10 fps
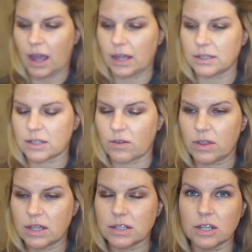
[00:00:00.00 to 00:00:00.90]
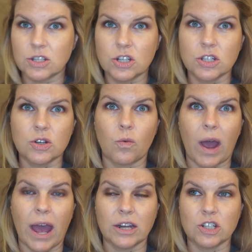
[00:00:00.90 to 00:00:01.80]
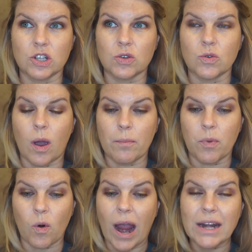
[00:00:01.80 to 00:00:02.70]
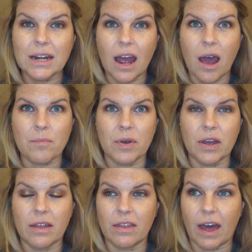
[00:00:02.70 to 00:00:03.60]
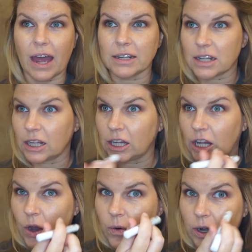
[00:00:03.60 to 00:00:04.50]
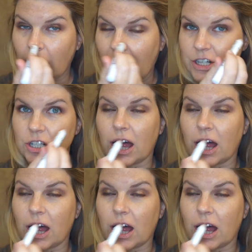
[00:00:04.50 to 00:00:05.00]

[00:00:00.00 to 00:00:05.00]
And so this is just a way to brighten up that lower lash